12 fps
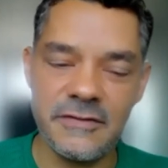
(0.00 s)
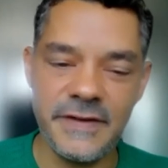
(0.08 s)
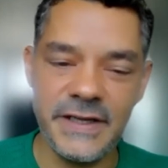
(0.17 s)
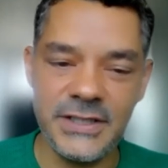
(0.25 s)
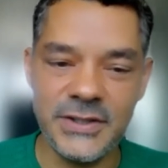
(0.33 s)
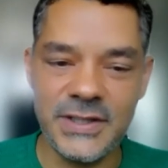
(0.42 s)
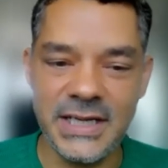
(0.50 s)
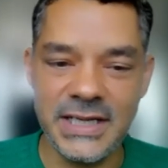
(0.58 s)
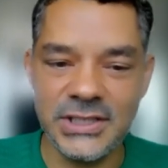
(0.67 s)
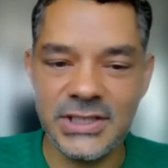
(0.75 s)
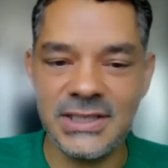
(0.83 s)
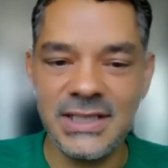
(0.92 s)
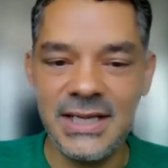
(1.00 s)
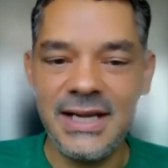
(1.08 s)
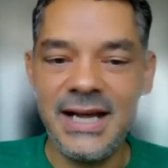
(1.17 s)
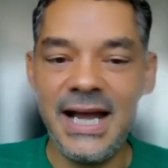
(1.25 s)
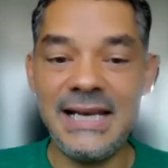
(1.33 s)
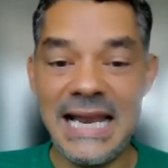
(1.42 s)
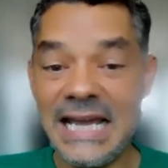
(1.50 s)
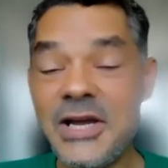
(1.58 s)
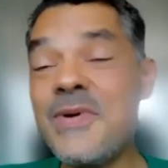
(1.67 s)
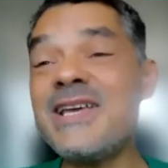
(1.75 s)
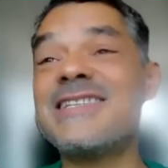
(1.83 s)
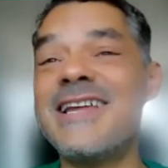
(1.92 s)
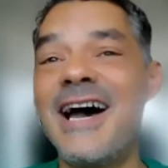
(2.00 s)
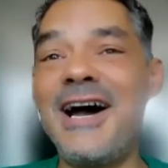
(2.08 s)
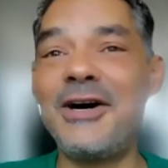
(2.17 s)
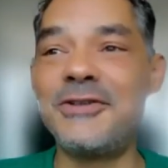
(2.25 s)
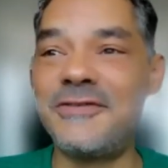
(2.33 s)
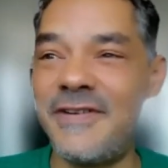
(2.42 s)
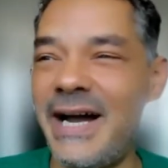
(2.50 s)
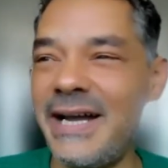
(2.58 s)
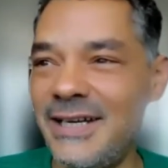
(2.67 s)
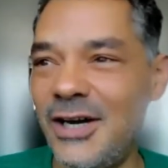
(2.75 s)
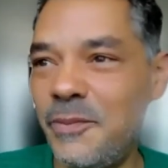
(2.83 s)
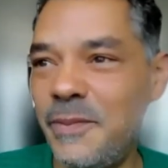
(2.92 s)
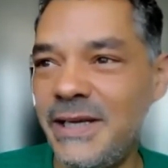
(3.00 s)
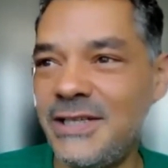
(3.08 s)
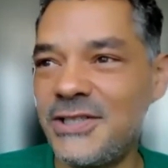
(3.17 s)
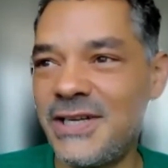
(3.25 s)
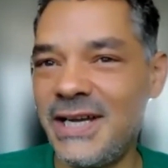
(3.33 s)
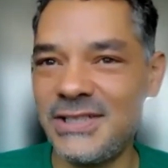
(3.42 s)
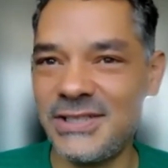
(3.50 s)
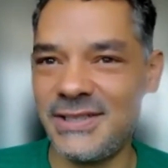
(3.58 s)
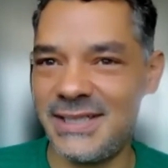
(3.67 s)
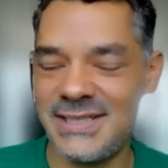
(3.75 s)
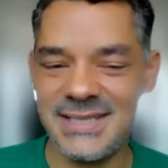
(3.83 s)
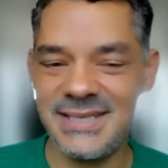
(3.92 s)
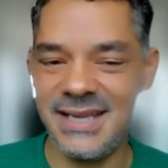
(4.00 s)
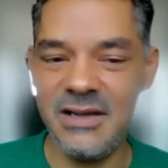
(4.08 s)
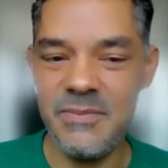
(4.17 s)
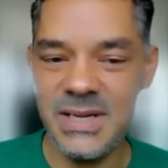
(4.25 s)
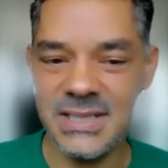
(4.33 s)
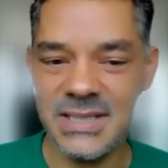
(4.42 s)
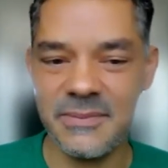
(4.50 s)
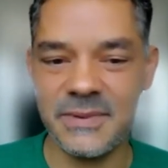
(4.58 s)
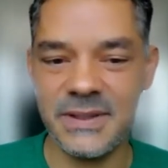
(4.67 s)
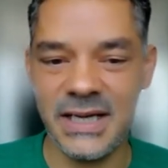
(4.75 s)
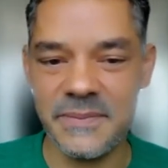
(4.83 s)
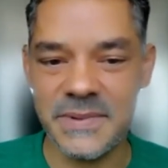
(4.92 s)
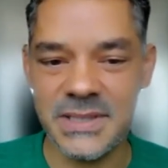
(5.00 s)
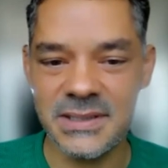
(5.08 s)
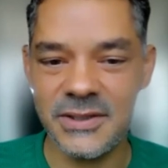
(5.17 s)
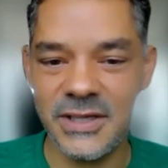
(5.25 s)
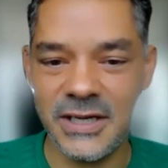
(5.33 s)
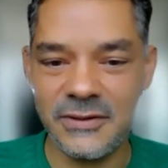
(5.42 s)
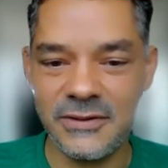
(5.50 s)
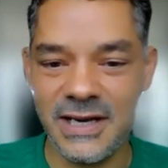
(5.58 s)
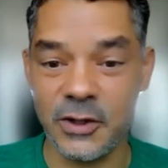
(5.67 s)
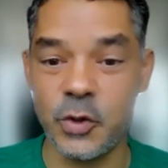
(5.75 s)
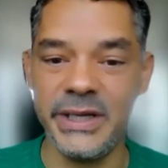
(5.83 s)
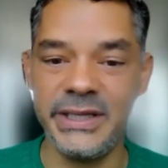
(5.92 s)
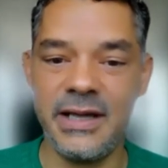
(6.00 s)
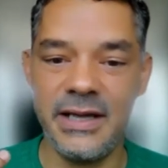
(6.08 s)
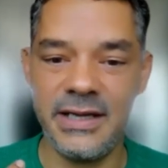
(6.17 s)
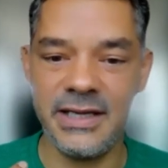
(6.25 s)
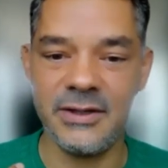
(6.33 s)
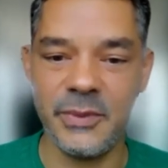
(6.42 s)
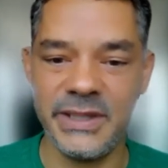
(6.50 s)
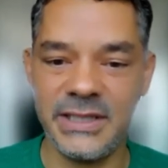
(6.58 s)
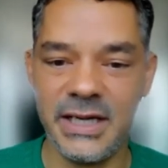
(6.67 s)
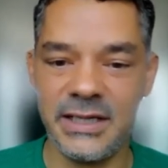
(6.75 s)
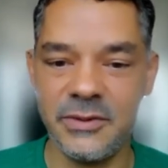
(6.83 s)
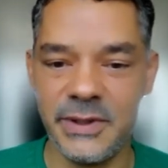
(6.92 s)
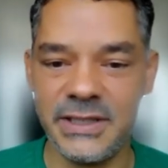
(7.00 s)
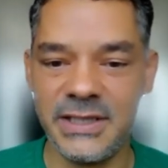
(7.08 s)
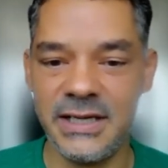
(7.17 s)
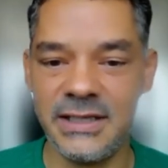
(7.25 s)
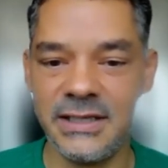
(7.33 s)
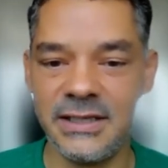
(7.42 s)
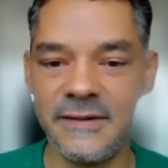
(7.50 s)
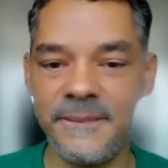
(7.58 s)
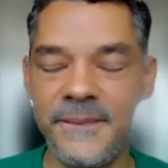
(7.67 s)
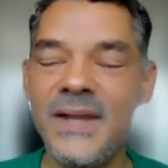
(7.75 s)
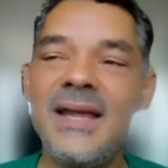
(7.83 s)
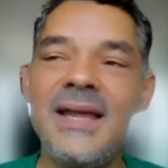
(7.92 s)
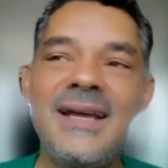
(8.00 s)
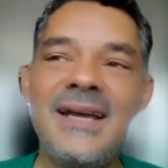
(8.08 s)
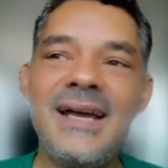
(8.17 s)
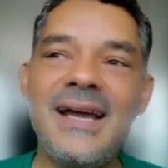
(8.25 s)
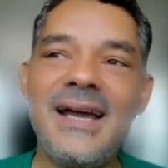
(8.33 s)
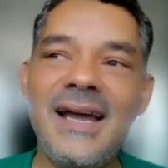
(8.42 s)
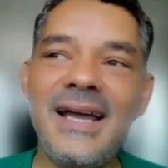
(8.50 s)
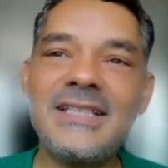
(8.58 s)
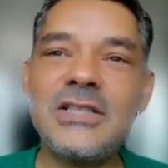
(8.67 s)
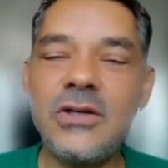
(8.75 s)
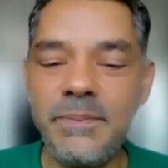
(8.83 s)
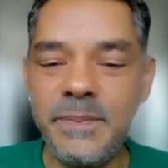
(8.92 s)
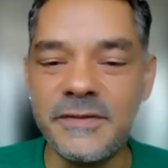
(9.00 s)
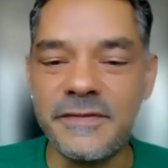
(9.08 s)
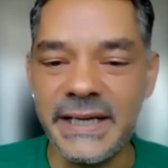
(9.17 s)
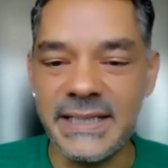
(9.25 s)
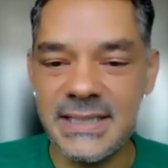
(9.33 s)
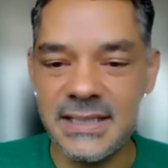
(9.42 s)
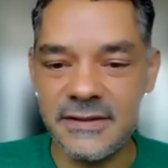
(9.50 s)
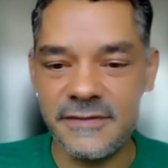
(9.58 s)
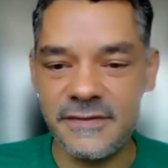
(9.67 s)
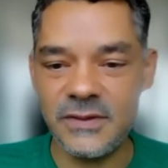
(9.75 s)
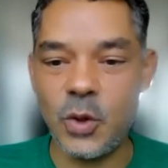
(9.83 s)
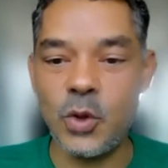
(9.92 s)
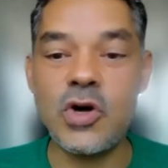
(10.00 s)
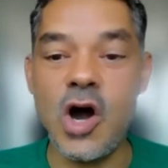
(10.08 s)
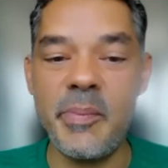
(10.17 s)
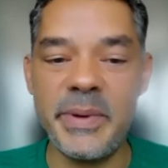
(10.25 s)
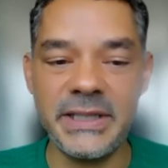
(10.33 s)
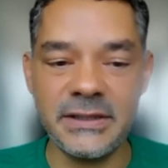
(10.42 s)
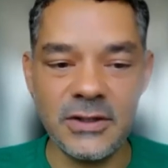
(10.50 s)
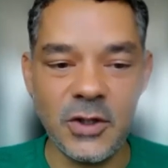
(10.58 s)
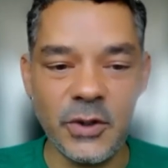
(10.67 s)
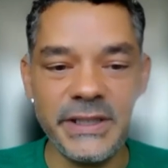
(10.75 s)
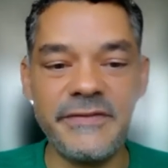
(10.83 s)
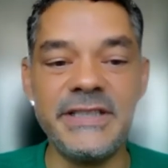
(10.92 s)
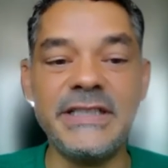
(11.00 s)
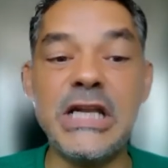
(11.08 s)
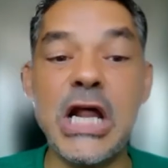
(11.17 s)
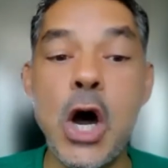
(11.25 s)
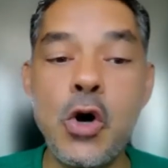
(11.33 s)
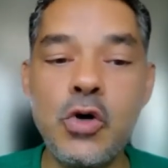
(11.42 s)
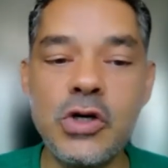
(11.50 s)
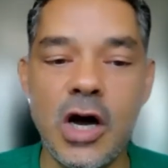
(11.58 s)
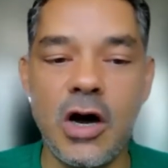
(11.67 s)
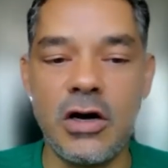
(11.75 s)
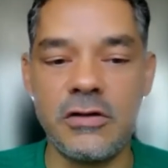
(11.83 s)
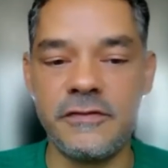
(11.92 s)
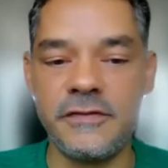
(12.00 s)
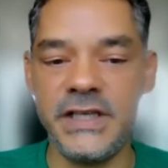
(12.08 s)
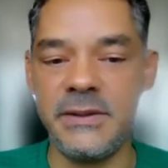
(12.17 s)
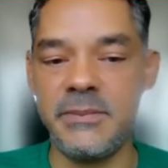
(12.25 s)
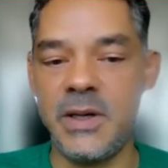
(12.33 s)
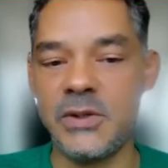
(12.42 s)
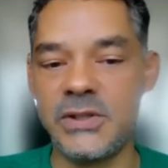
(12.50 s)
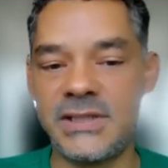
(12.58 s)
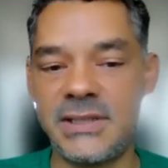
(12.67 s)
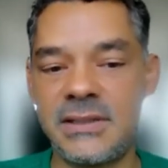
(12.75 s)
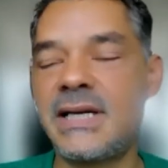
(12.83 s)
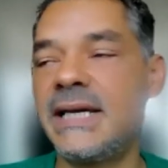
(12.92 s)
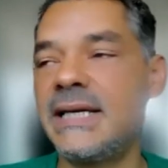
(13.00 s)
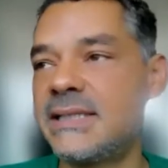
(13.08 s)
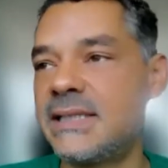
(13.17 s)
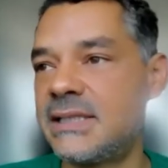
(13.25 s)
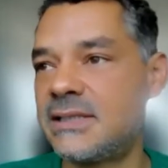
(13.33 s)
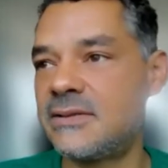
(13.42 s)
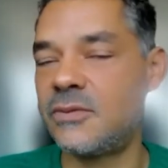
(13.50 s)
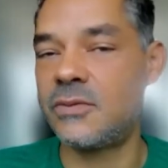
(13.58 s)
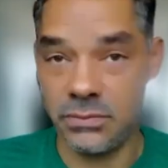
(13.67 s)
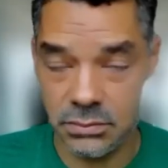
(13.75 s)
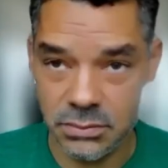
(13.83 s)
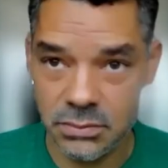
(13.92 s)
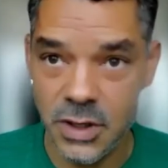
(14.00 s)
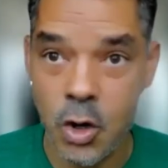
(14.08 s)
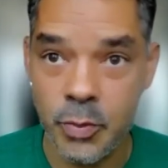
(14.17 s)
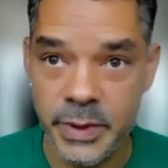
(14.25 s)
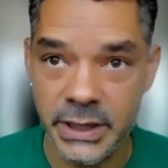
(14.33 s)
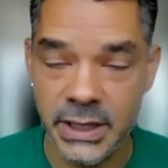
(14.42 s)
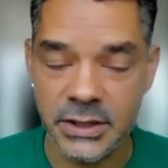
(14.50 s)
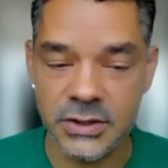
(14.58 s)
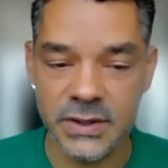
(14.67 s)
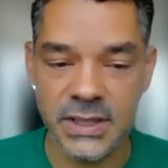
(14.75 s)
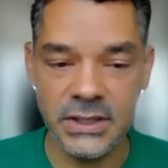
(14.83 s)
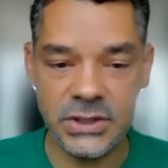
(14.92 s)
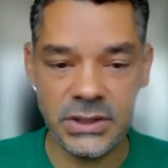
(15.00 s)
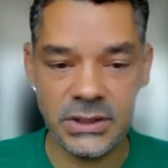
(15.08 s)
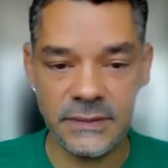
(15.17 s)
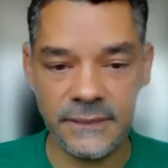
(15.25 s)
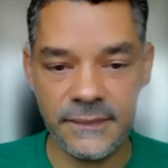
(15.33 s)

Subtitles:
of education. And likewise now via open education, there's a stigma sometimes, you know, like we taking, we taking, we taking. It's not pervasive or common or even known of in most cases, open education.